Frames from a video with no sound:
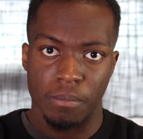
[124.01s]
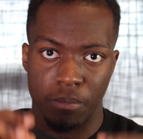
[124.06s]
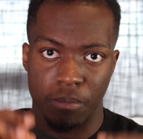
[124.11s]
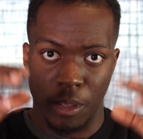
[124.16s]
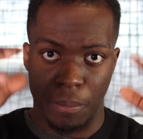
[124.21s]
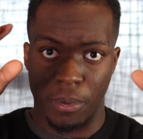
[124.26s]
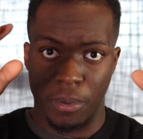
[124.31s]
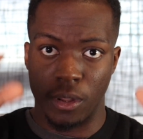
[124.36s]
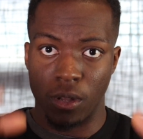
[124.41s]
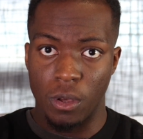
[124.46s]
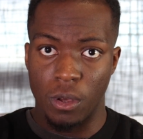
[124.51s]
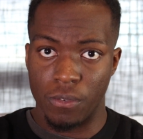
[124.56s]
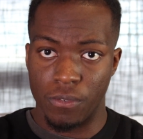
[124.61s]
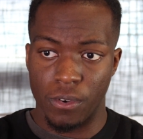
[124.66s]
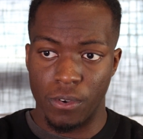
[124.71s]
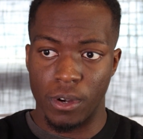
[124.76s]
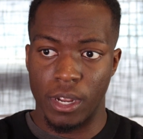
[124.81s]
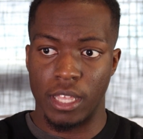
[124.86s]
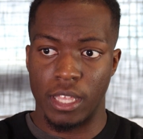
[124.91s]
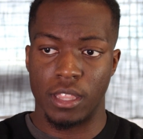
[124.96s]

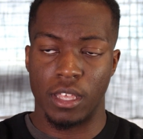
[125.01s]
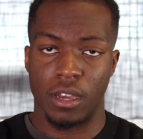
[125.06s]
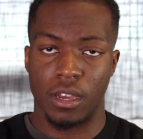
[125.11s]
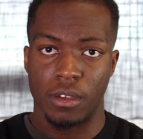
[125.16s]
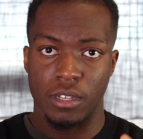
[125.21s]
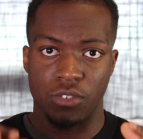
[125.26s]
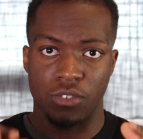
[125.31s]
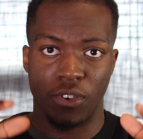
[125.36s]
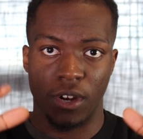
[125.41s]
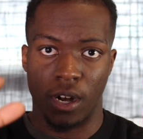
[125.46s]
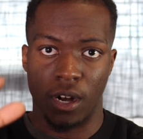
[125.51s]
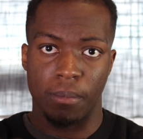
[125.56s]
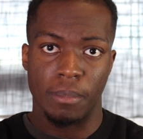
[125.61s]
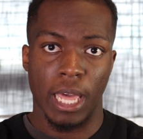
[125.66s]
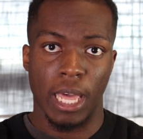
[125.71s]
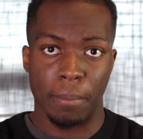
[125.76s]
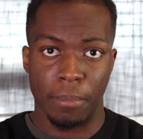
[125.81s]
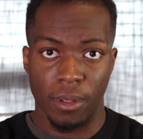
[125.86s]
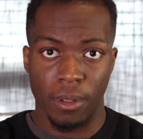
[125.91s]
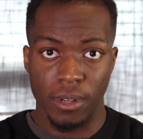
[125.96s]
pullover and the straight arm
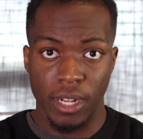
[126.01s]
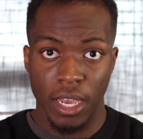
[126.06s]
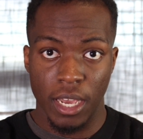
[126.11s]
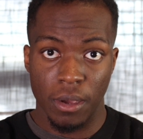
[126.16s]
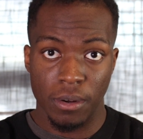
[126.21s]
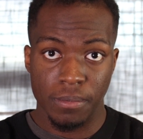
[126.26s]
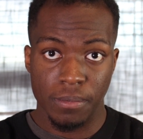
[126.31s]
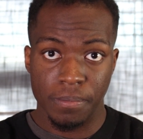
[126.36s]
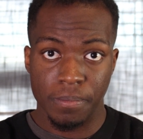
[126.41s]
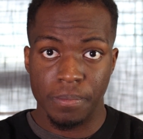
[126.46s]
lat pull down,